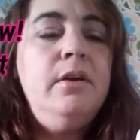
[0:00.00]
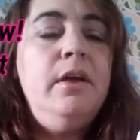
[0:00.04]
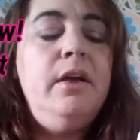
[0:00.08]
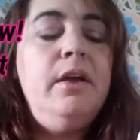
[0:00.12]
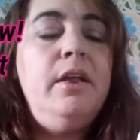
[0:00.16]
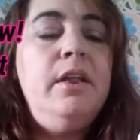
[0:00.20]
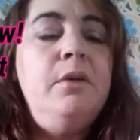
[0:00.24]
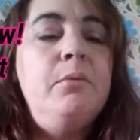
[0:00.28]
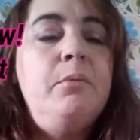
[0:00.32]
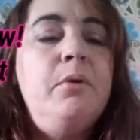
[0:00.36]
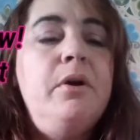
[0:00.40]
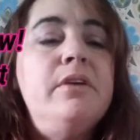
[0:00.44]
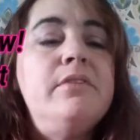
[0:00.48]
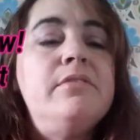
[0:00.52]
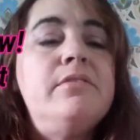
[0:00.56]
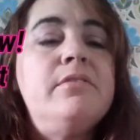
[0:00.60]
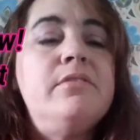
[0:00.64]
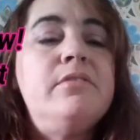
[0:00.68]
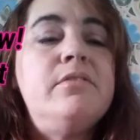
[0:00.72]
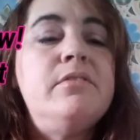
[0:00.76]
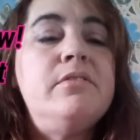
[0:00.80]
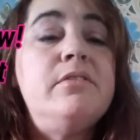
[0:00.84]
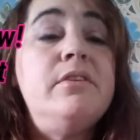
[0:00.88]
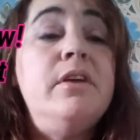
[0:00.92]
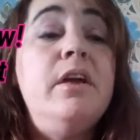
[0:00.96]
Anyways,
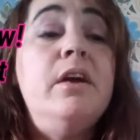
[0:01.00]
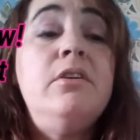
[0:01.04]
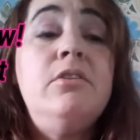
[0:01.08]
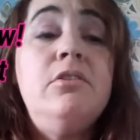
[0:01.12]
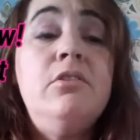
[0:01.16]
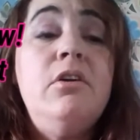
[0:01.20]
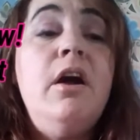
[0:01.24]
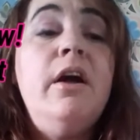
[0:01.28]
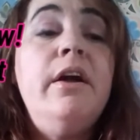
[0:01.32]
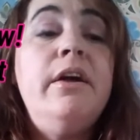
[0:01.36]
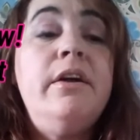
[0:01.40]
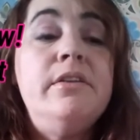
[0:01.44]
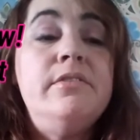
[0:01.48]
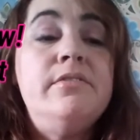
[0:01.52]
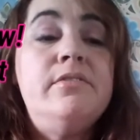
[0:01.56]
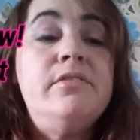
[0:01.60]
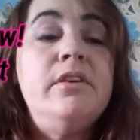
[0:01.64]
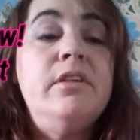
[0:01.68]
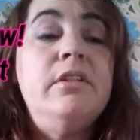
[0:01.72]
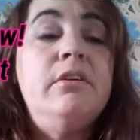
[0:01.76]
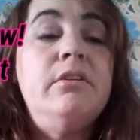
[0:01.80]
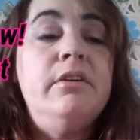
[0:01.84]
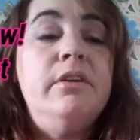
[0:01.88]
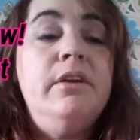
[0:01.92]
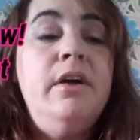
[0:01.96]
this is the under eye
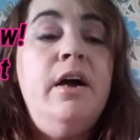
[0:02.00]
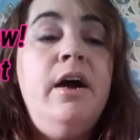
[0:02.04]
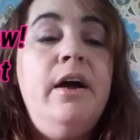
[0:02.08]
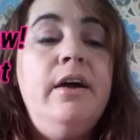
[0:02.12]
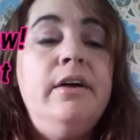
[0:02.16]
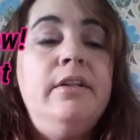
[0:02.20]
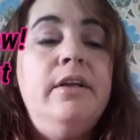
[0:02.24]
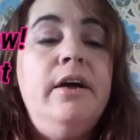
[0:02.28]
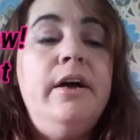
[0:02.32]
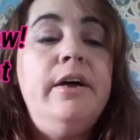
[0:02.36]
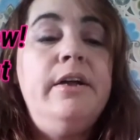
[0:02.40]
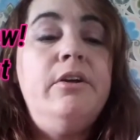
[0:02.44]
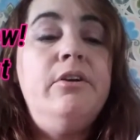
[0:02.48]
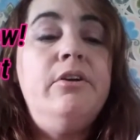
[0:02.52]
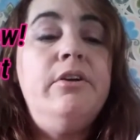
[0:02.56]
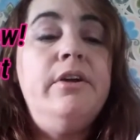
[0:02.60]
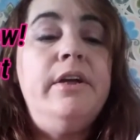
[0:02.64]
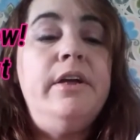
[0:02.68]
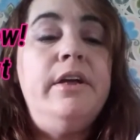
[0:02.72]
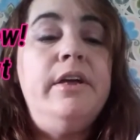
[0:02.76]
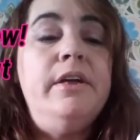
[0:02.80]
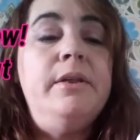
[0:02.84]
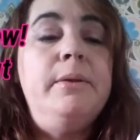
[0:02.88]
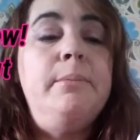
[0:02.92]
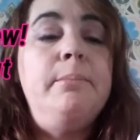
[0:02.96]
concealer and highlighter
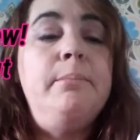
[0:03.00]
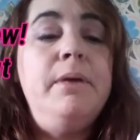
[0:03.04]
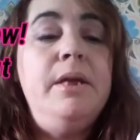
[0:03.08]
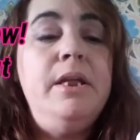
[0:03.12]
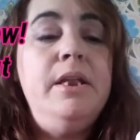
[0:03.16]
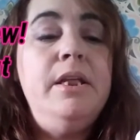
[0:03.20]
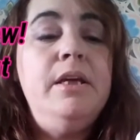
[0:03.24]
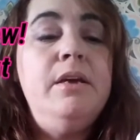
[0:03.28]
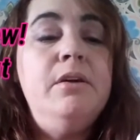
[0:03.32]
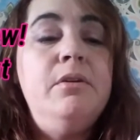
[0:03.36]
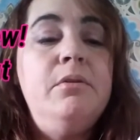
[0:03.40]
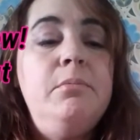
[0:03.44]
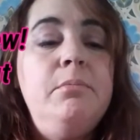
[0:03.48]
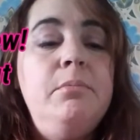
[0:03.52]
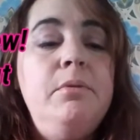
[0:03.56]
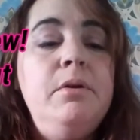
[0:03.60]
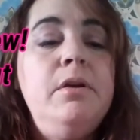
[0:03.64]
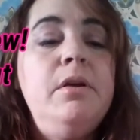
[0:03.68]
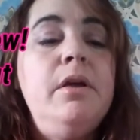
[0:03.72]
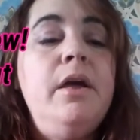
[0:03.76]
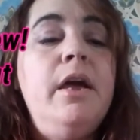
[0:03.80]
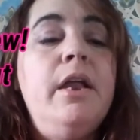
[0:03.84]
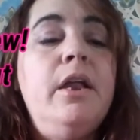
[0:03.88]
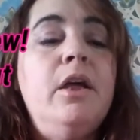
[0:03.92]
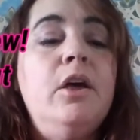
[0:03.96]
in medium
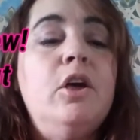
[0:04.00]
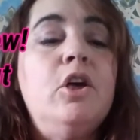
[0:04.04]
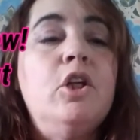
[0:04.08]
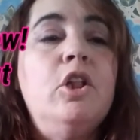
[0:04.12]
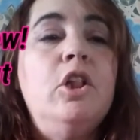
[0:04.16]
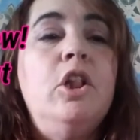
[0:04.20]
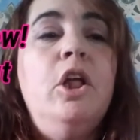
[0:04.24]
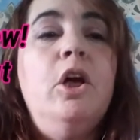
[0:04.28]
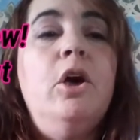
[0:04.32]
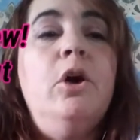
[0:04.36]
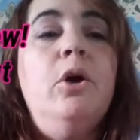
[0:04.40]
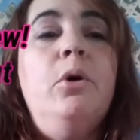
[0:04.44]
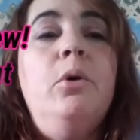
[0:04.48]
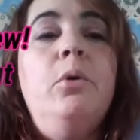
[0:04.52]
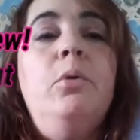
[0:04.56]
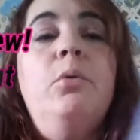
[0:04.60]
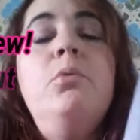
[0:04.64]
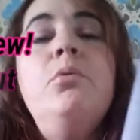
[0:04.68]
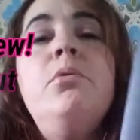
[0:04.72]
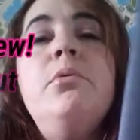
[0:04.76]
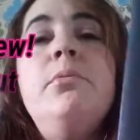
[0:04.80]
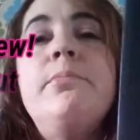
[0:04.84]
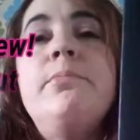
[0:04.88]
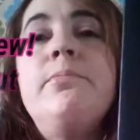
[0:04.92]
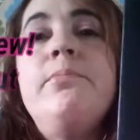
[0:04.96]
and
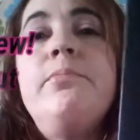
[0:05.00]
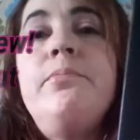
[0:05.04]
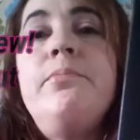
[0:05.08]
glow.